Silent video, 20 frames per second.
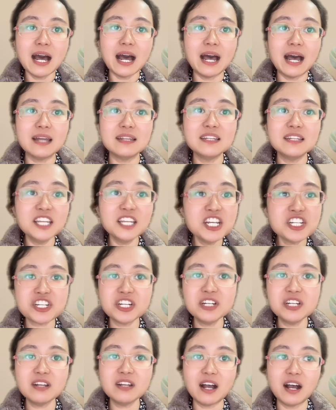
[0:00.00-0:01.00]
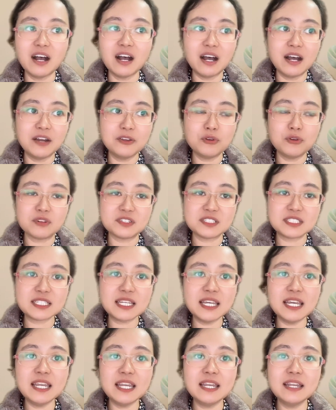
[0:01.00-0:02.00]
lesion on your
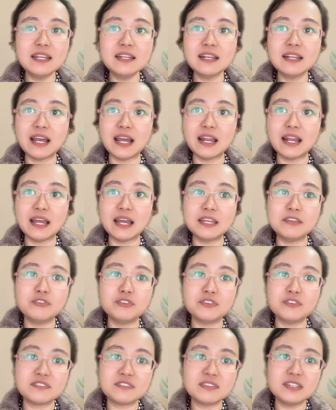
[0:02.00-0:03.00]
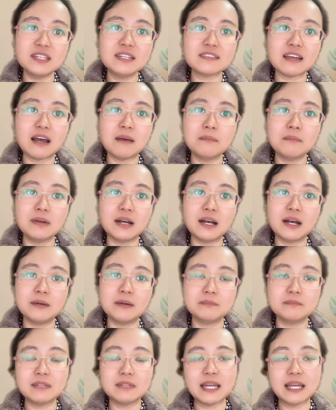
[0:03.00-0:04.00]
skin, and if you see some
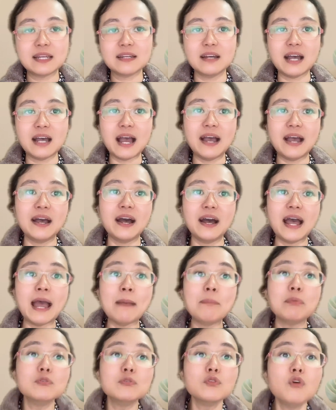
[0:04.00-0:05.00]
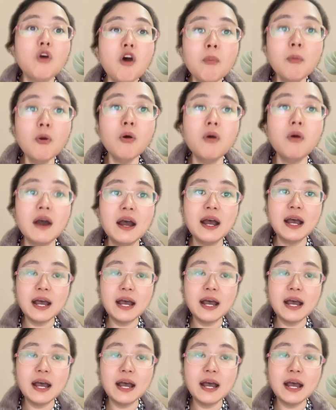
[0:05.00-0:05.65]
abnormal